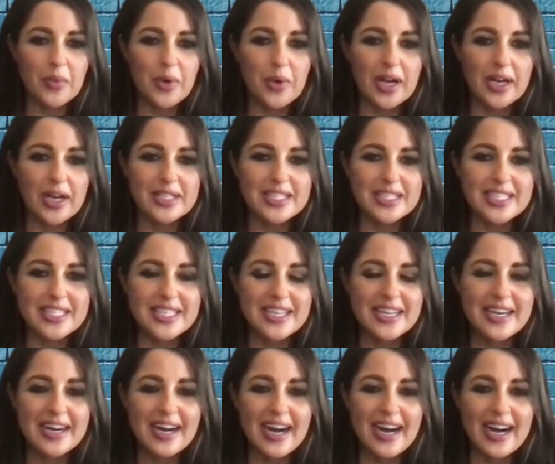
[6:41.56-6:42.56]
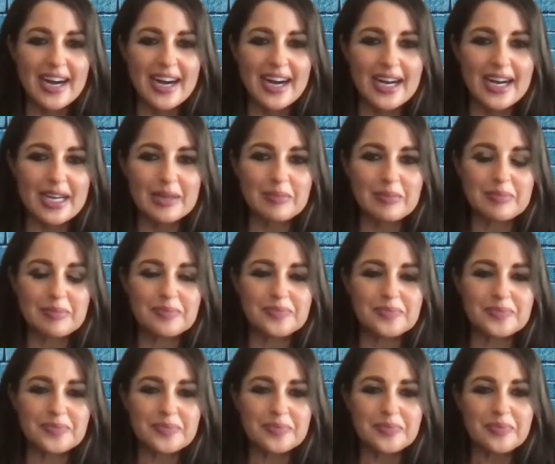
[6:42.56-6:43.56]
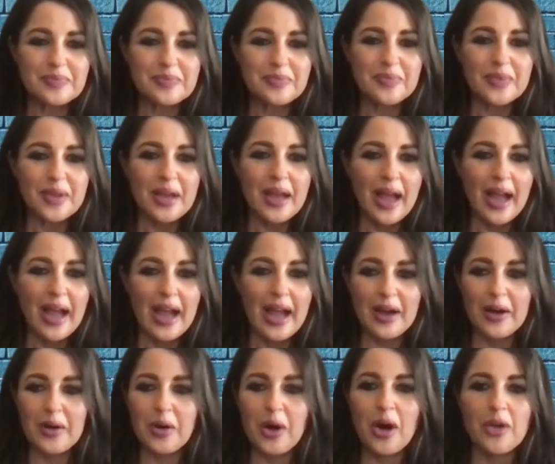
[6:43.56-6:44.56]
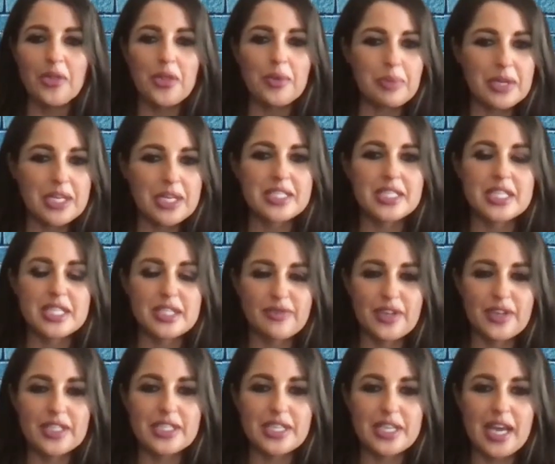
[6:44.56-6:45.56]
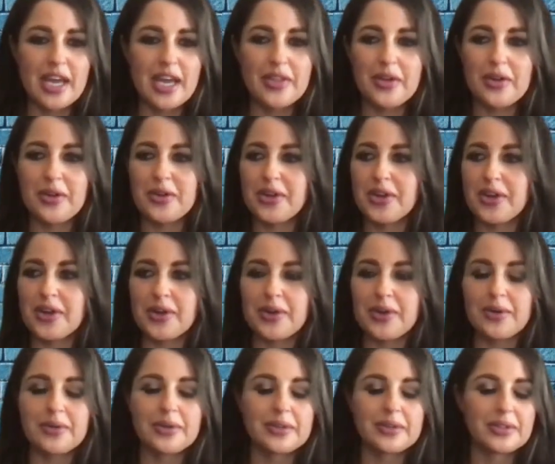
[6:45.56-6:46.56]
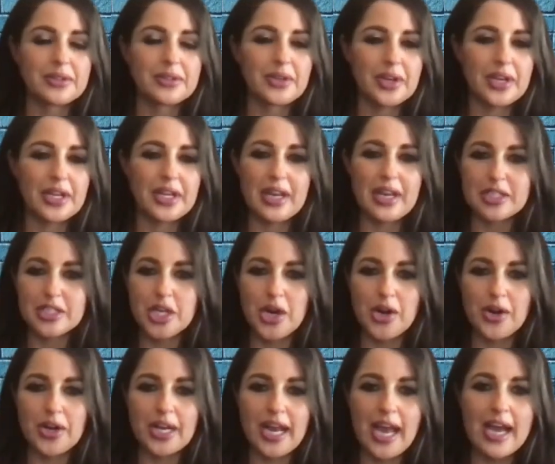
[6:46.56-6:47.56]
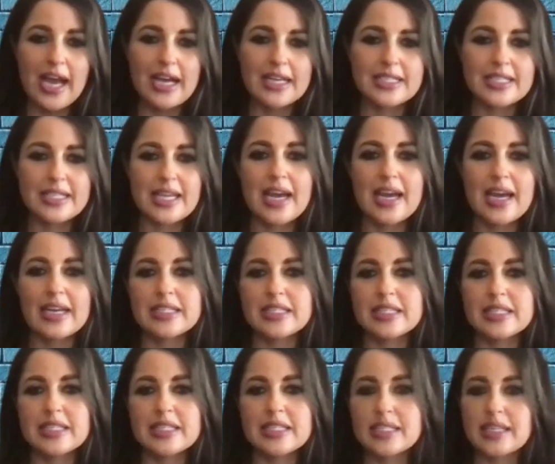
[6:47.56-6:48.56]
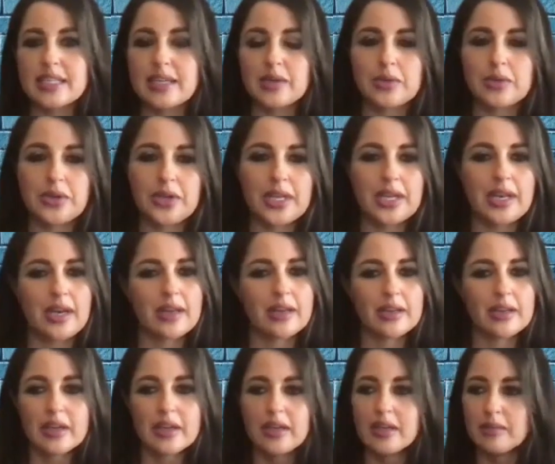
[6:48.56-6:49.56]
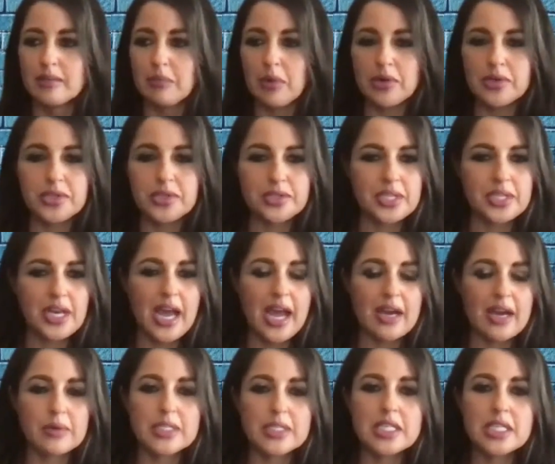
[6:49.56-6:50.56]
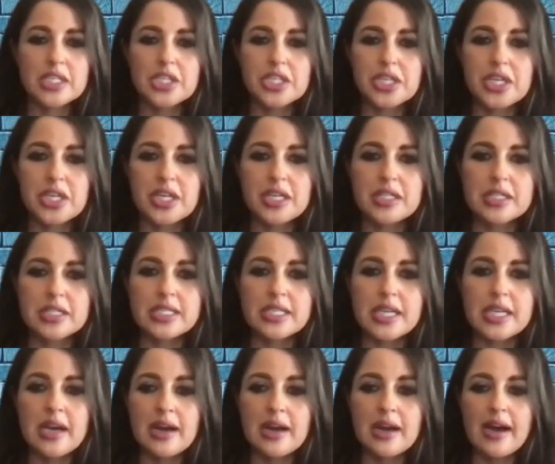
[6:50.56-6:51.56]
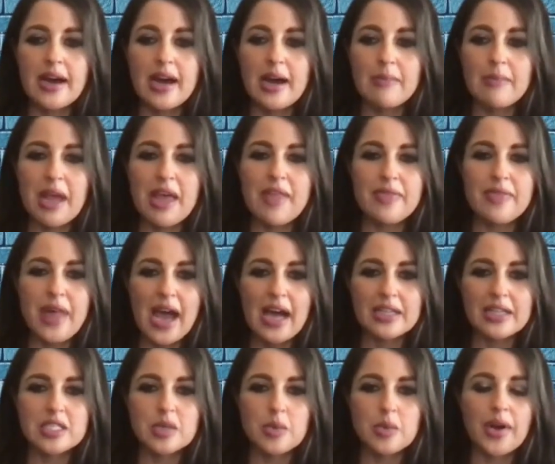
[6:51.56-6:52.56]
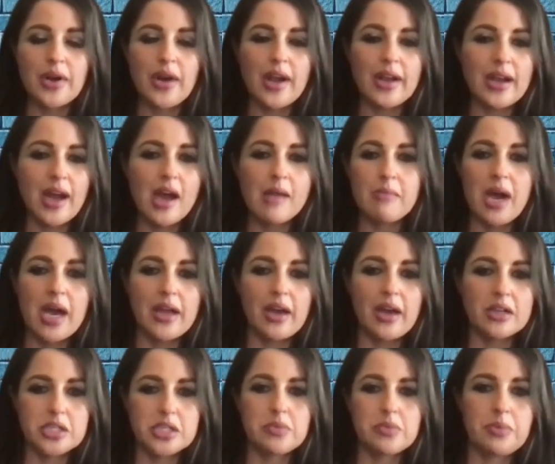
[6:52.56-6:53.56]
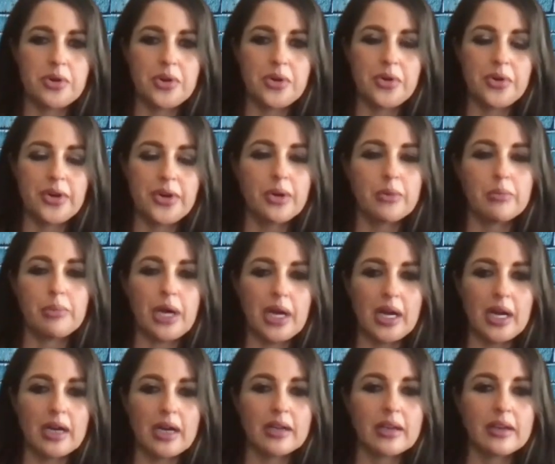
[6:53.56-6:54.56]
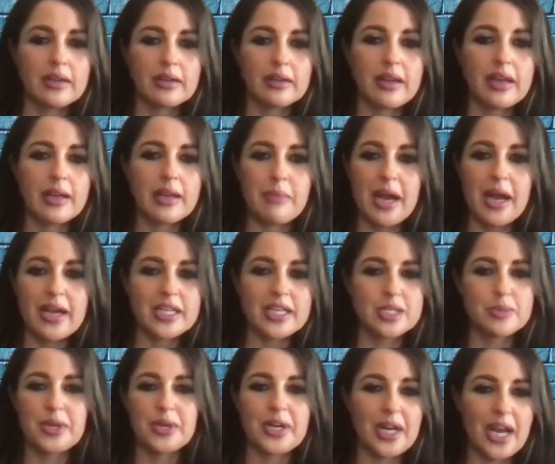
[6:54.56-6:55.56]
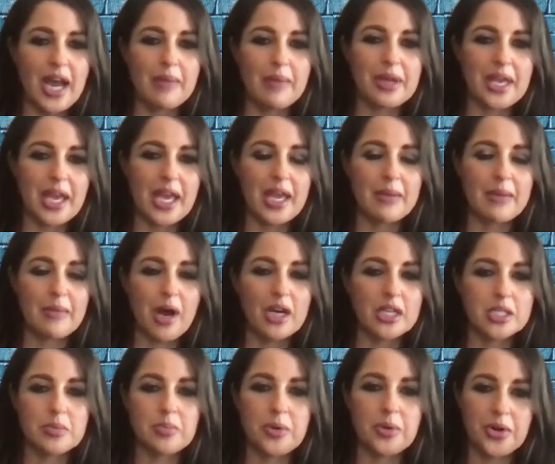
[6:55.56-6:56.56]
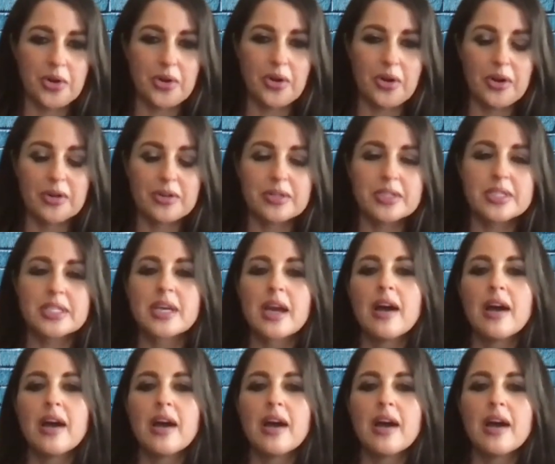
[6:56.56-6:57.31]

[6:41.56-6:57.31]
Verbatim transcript: was um, how all the pieces fit together, you know, looking at target assets, you know, looking at mergers and acquisitions, um, and that's where I got my entrepreneurial bug. And my mm-hmm. husband and I became entrepreneurs